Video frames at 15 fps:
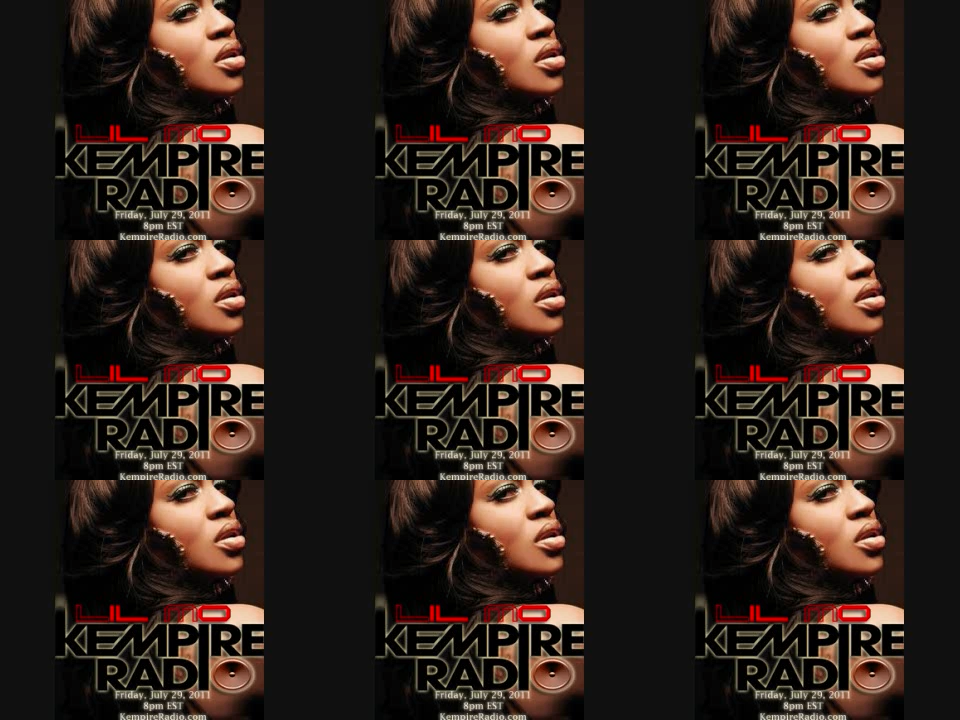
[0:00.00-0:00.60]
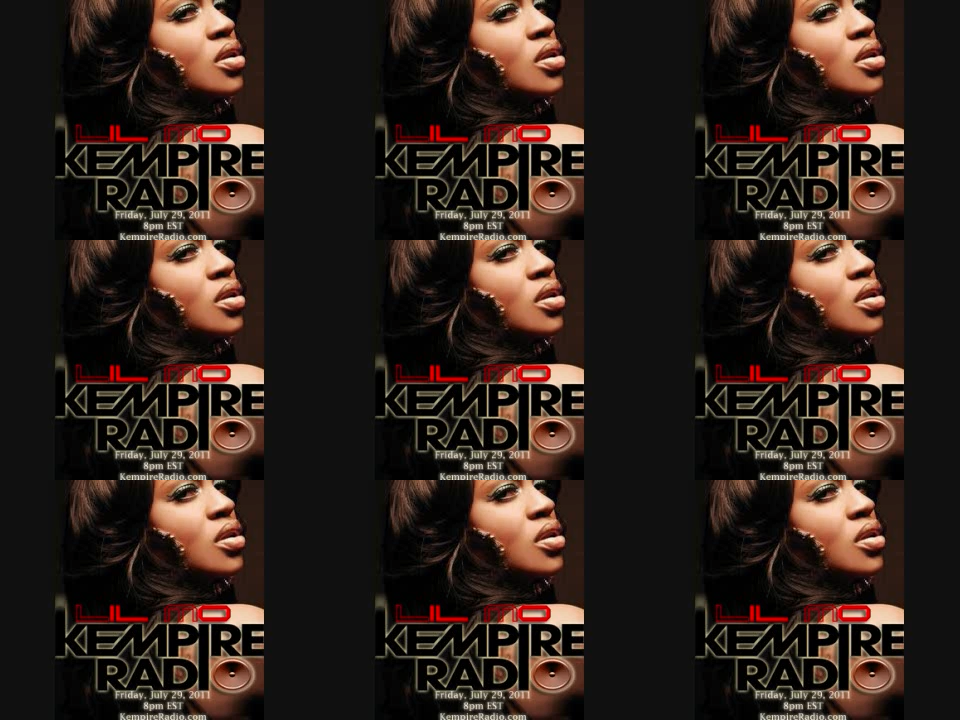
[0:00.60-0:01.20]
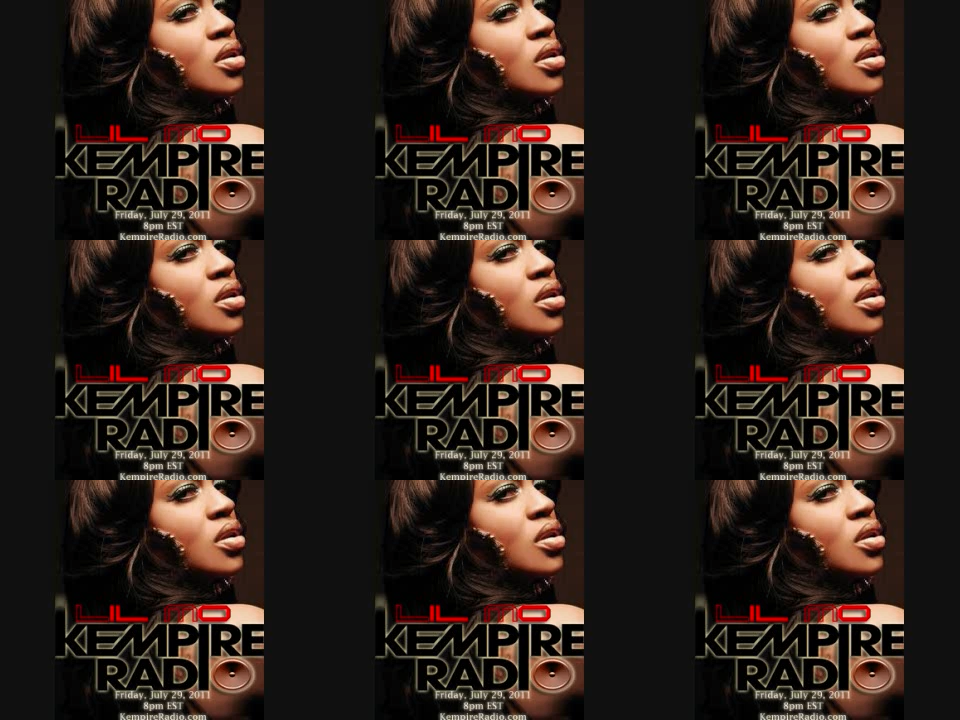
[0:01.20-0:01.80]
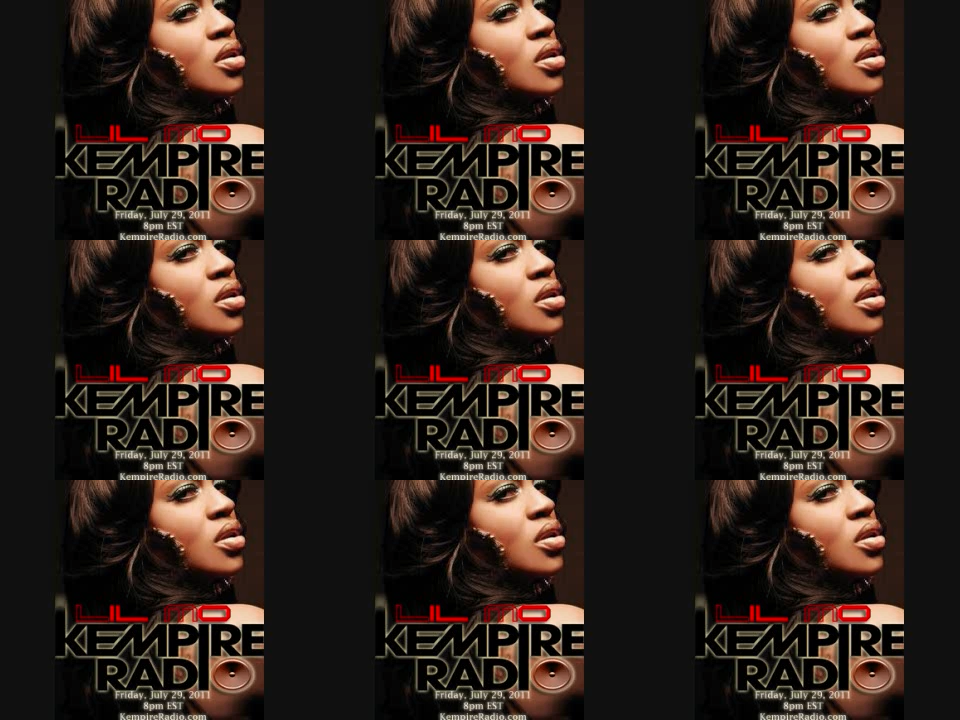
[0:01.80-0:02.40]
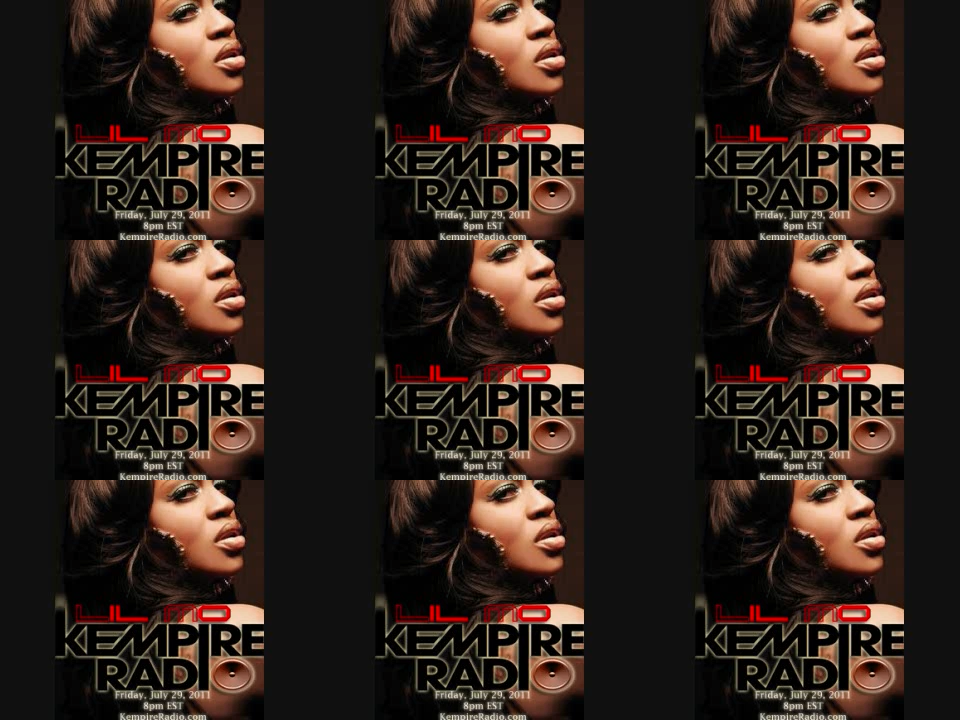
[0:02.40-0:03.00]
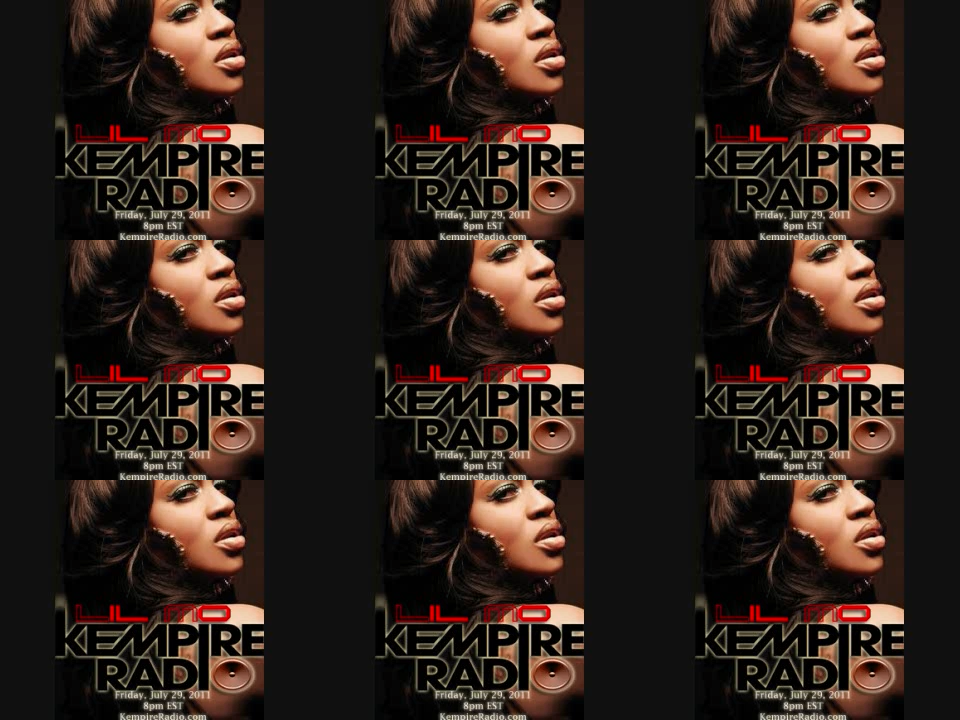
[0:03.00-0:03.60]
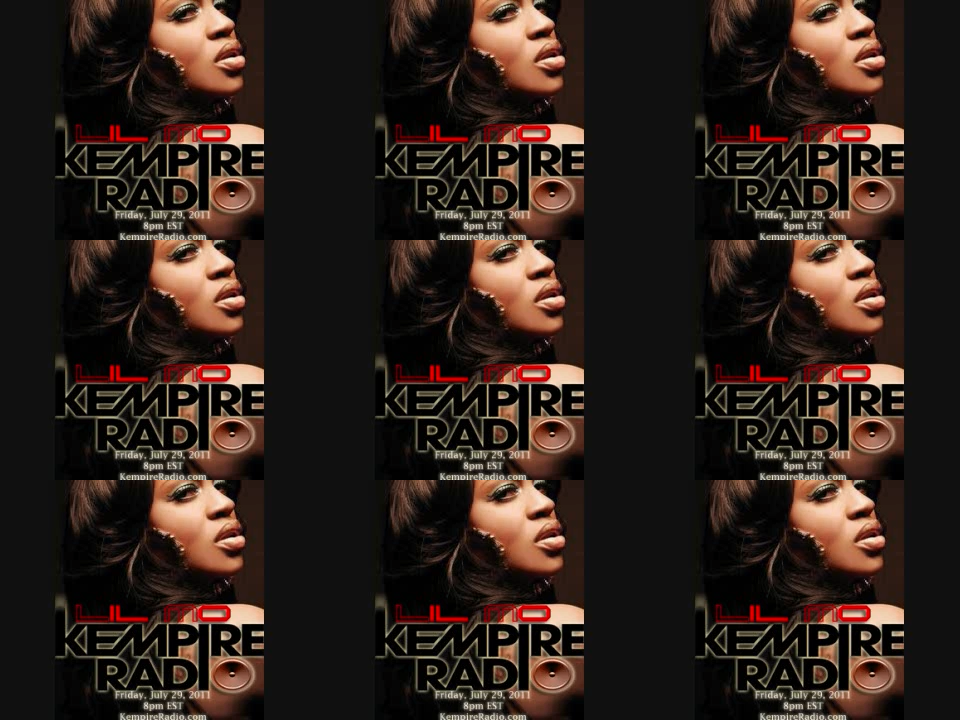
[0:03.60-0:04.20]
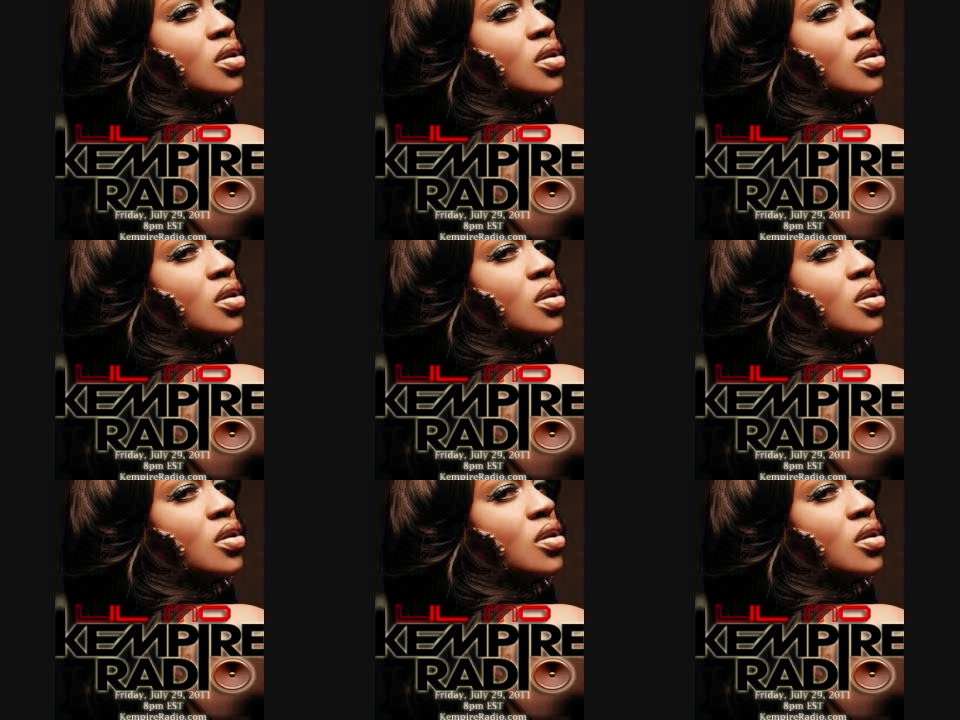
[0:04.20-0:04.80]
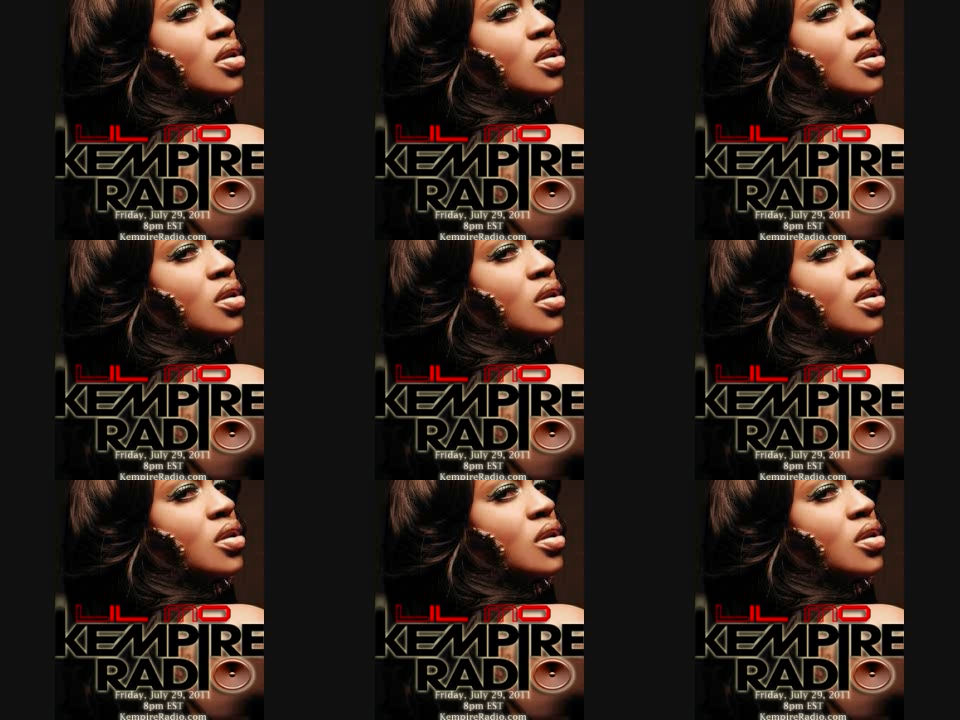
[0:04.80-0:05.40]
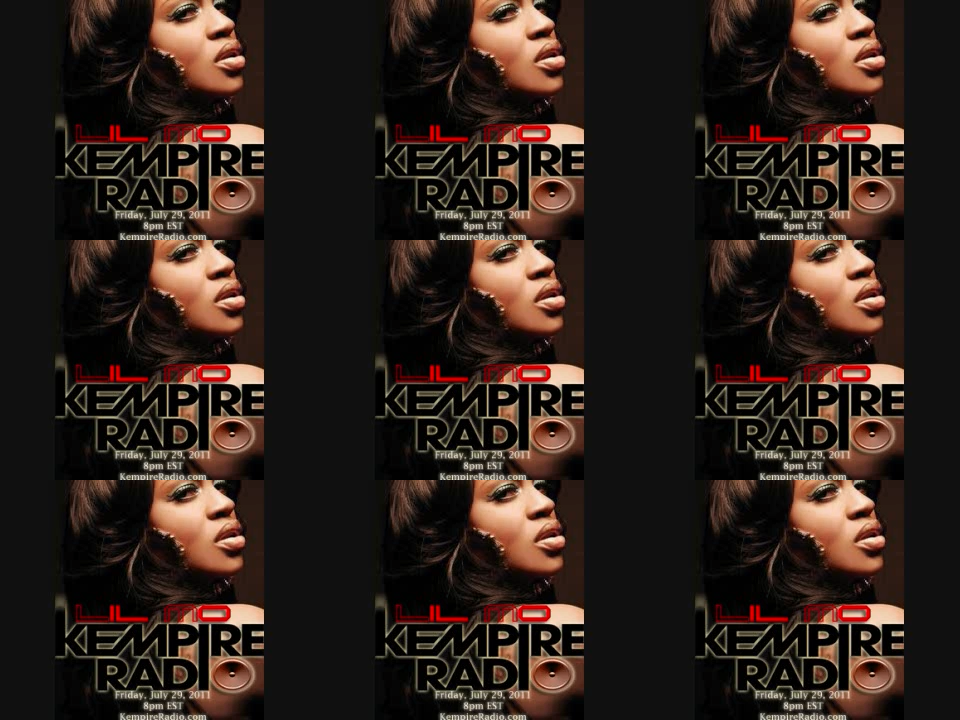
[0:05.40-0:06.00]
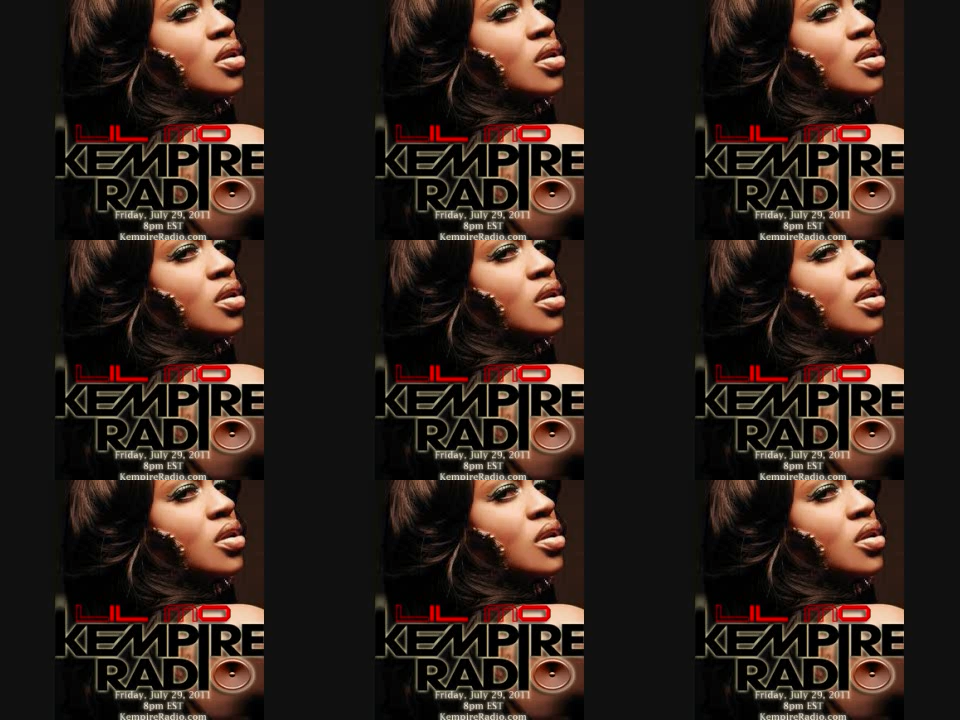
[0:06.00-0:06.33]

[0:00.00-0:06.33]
This is a still picture; no speech is visible.